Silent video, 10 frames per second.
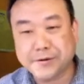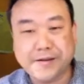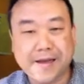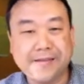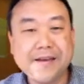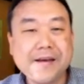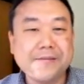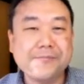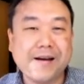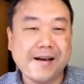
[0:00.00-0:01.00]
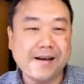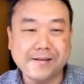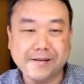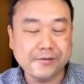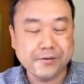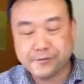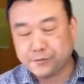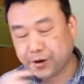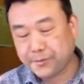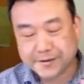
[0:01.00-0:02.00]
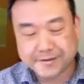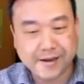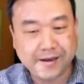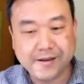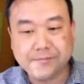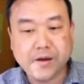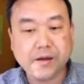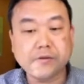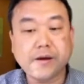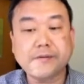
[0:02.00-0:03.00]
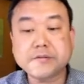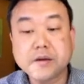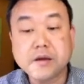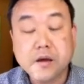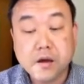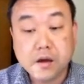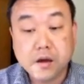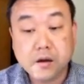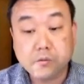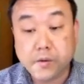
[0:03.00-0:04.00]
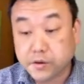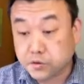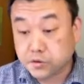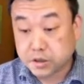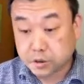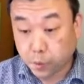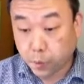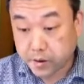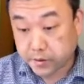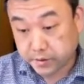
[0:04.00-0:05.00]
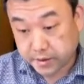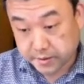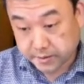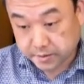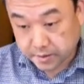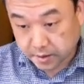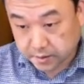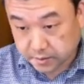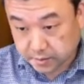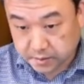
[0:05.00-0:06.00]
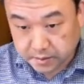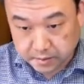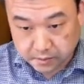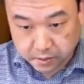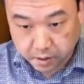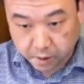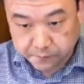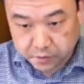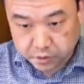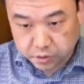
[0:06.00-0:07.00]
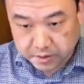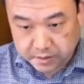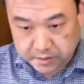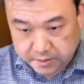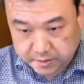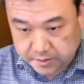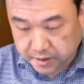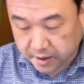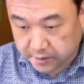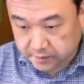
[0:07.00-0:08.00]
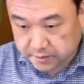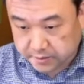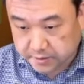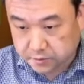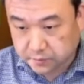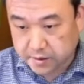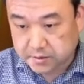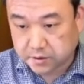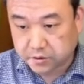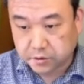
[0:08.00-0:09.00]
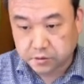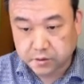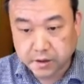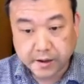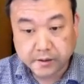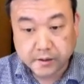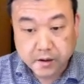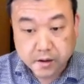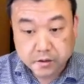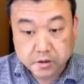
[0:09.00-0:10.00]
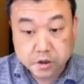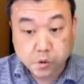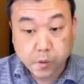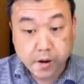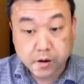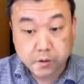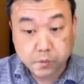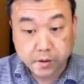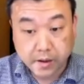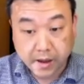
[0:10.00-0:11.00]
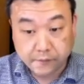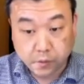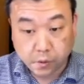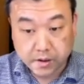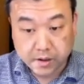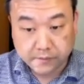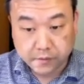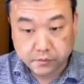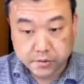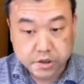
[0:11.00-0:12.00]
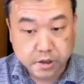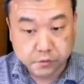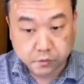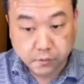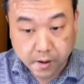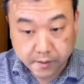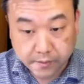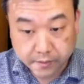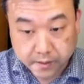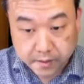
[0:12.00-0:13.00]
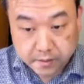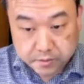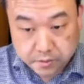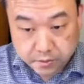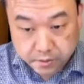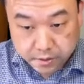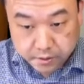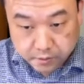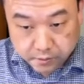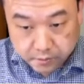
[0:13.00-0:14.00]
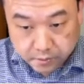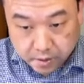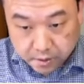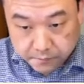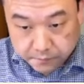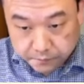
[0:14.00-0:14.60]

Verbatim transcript: so that but I, I don't have to worry about scaling in my graphs. Uh, when you square this uh, uh up in this scale, this is what it's going to look like the square will have only ever reach up to one. So it'll uh,